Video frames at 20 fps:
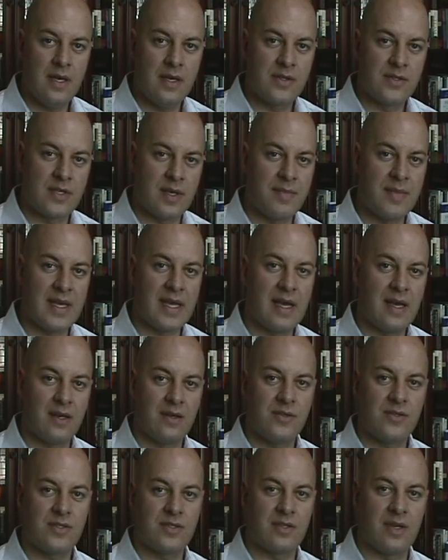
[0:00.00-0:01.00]
Something
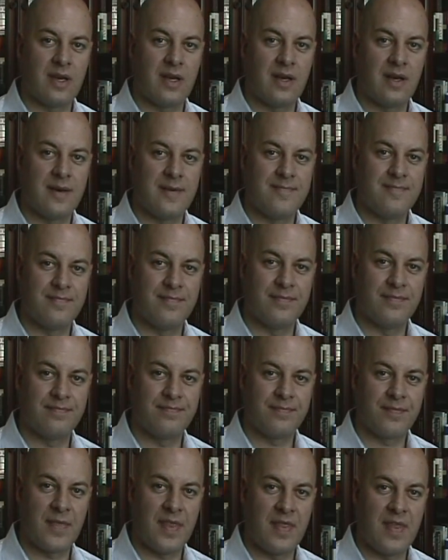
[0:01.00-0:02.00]
else
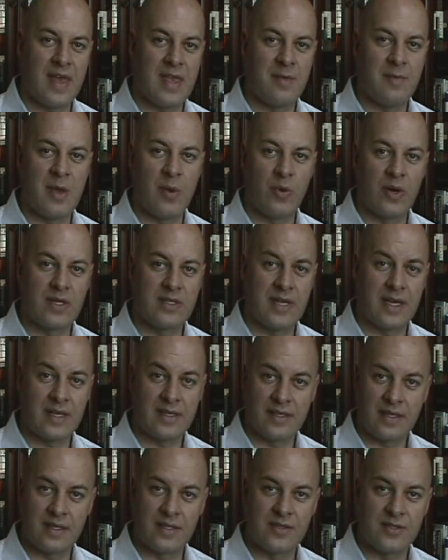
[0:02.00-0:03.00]
that you may want to take
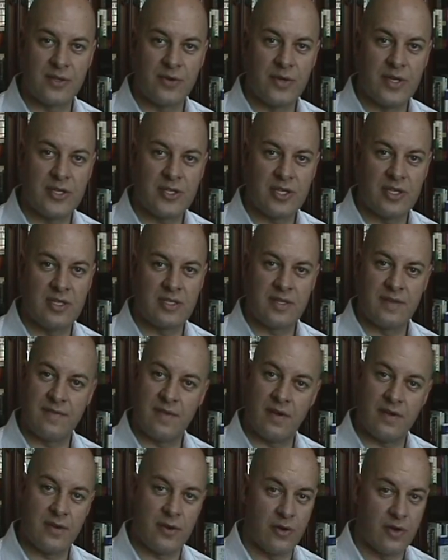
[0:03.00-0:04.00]
into consideration is if
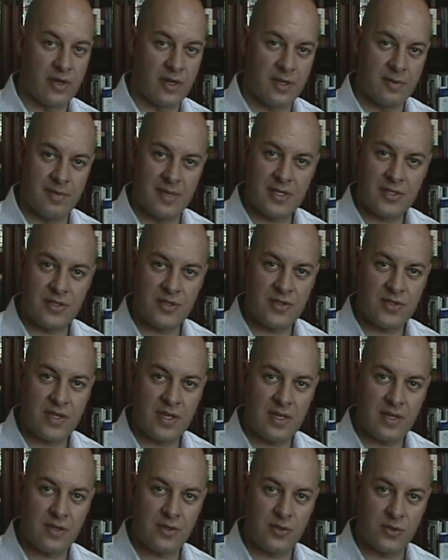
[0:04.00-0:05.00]
you're on commission
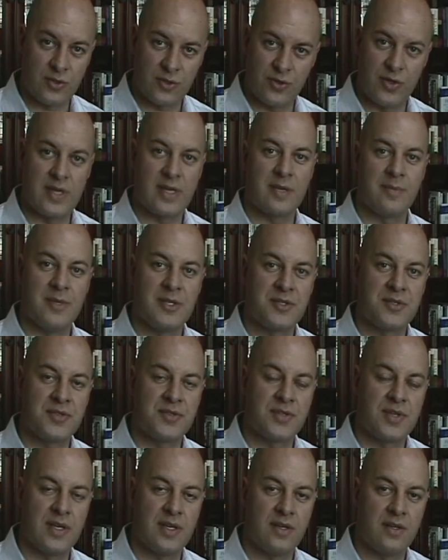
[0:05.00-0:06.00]
sales or straight commission
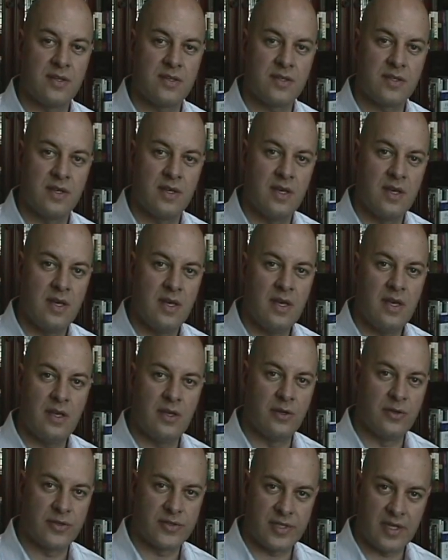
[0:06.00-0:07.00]
sales,
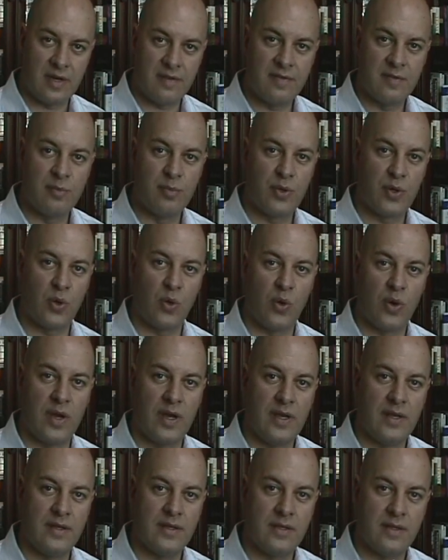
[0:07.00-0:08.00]
you're
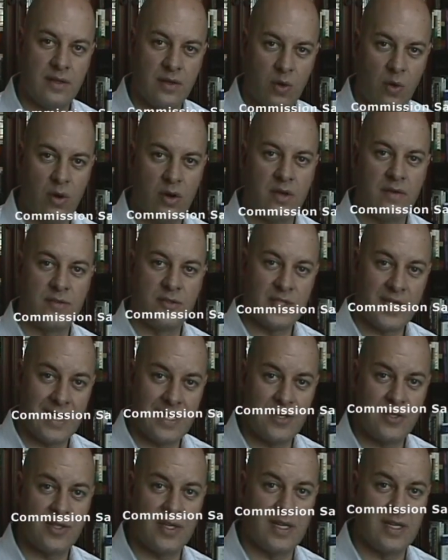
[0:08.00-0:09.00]
self-employed, or you've
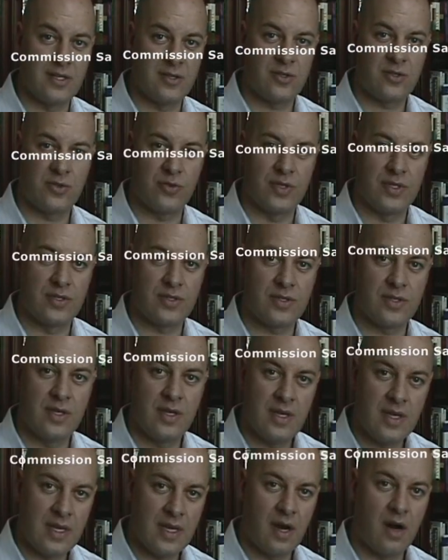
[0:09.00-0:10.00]
changed industries.
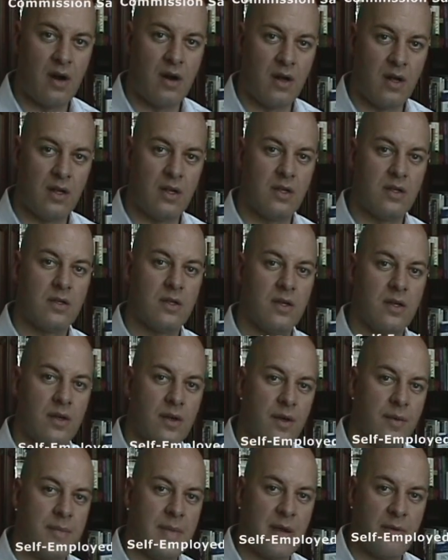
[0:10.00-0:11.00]

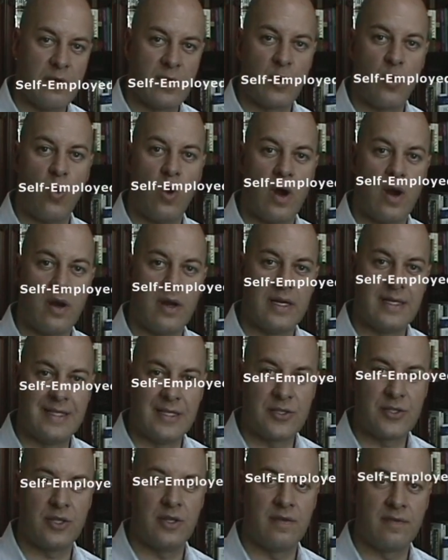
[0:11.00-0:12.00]
All may require
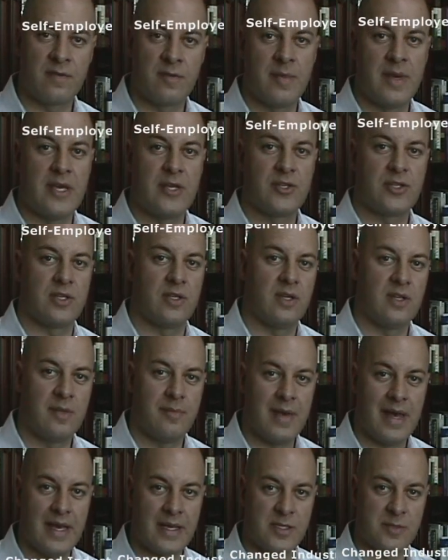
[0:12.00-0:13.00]
additional information on the
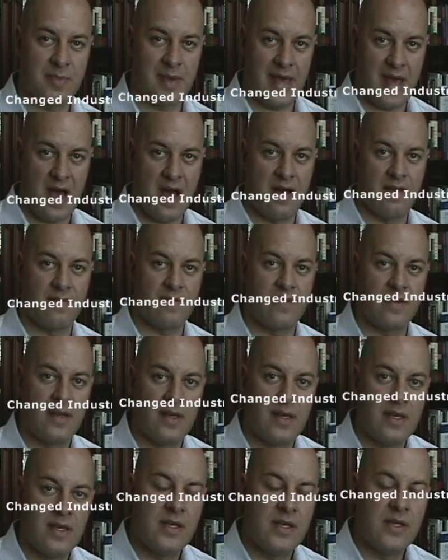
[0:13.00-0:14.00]
bank's behalf.
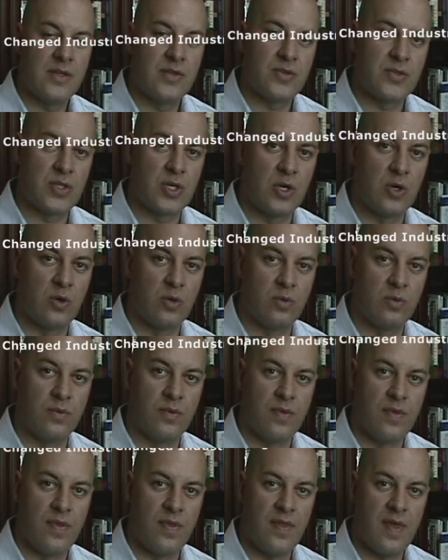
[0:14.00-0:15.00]

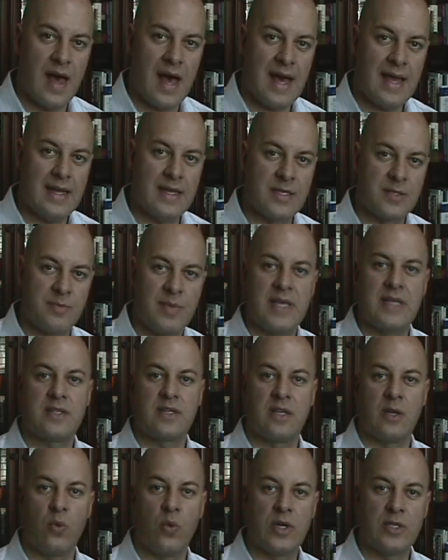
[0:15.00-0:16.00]
So that is
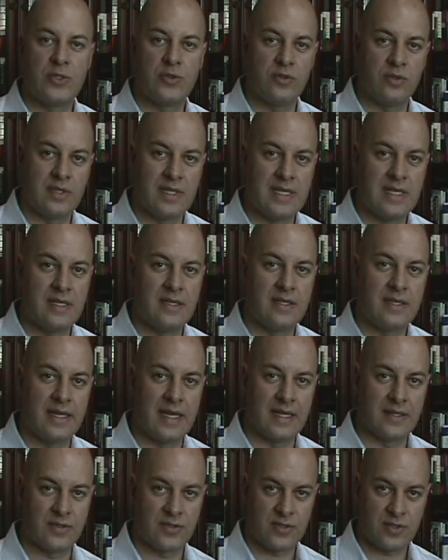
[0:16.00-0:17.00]
basically what you'll need to
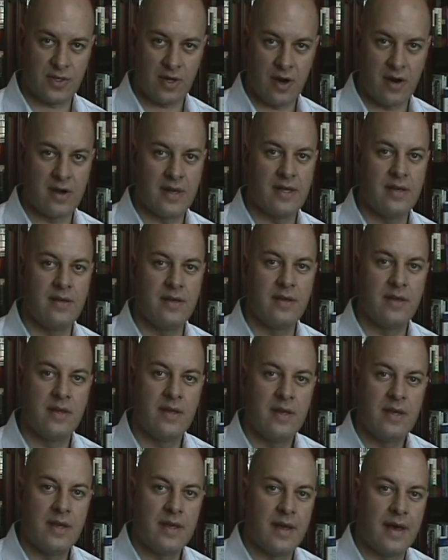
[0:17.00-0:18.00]
get started
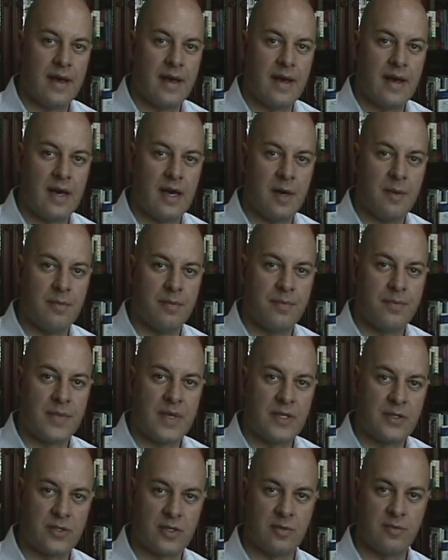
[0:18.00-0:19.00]

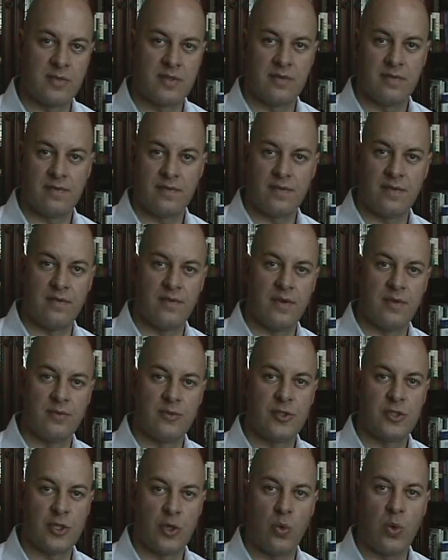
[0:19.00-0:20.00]
in terms of
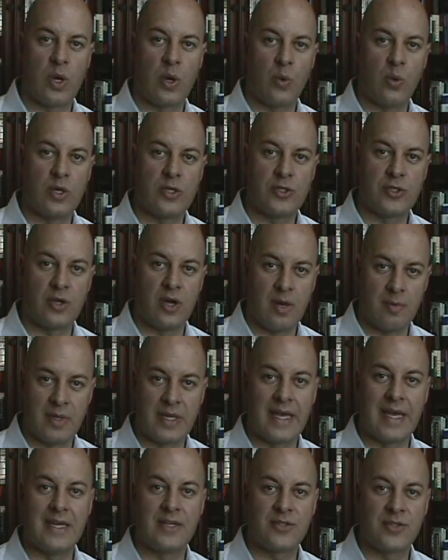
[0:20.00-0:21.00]
showing what your
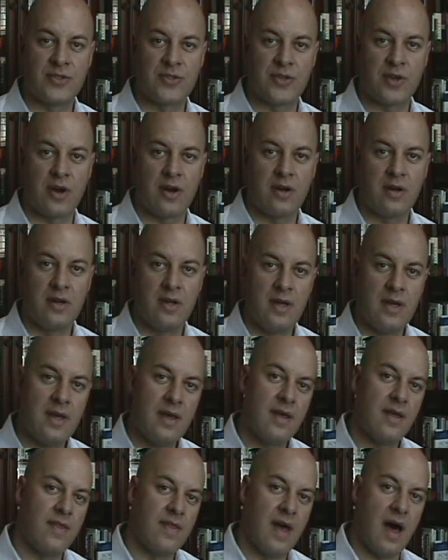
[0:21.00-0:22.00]
obligations are.
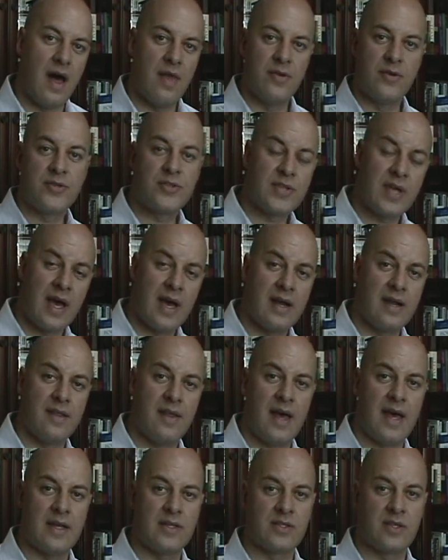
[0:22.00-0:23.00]
The other side of
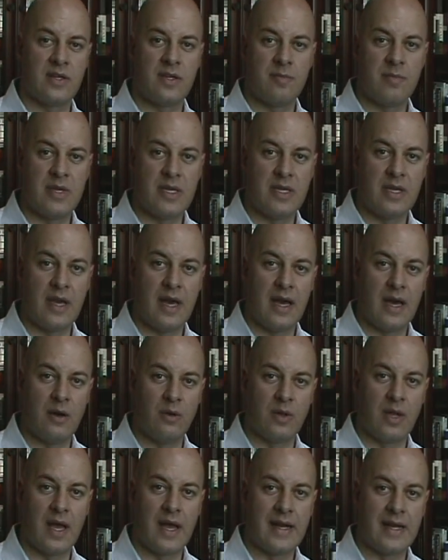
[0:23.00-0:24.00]
that is going to be
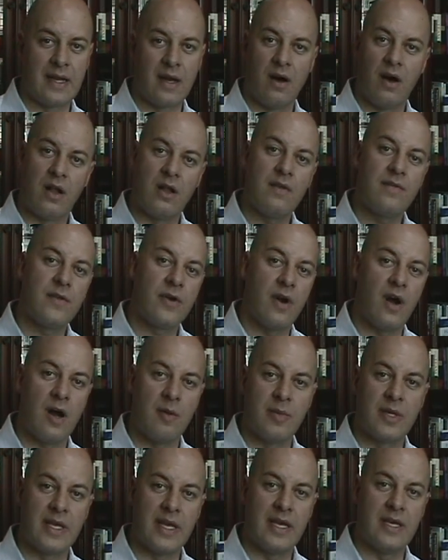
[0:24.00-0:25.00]
outlining all of your
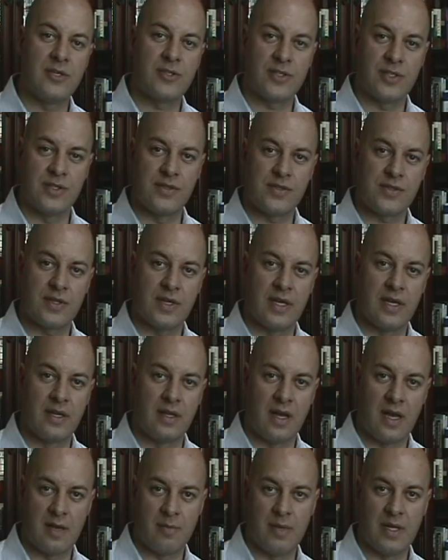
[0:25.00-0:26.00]
obligations
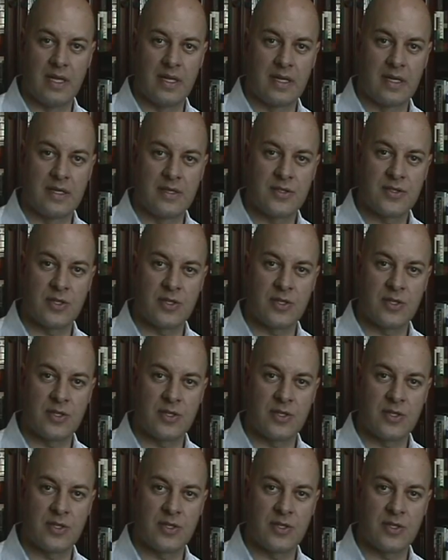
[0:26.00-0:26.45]
and liabilities.